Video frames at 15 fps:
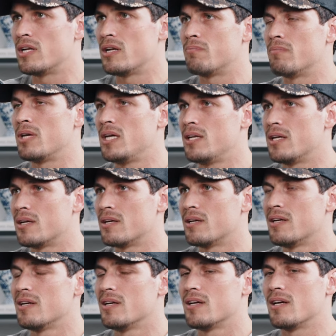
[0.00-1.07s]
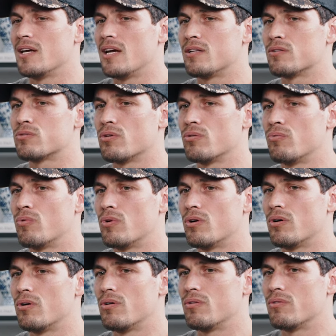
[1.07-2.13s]
and a meaning and so
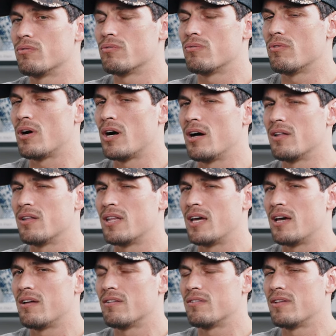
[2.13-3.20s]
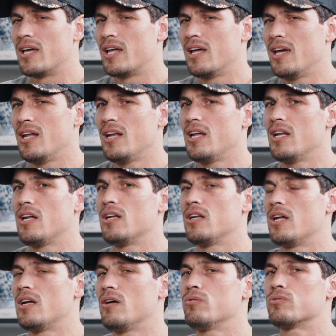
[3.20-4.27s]
what that and, and
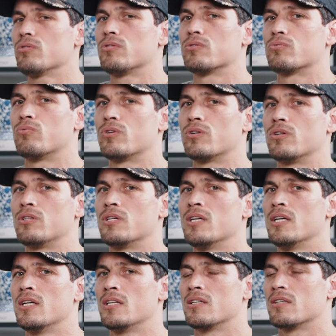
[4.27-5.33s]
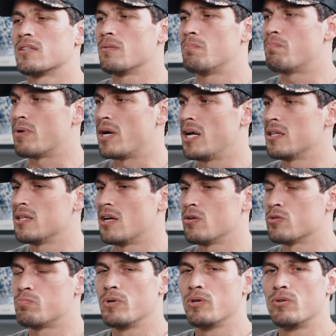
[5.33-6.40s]
and I also just wanted the brand that I
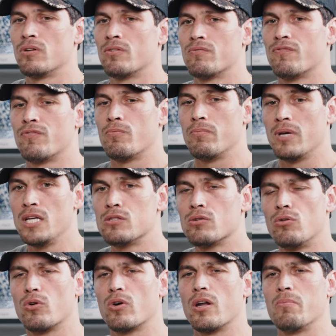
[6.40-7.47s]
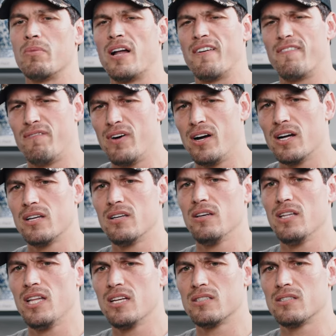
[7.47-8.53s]
was building for me to look at and be like, fuck
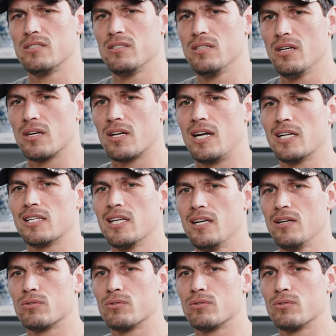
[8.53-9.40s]
yeah, that's sick. Like yeah.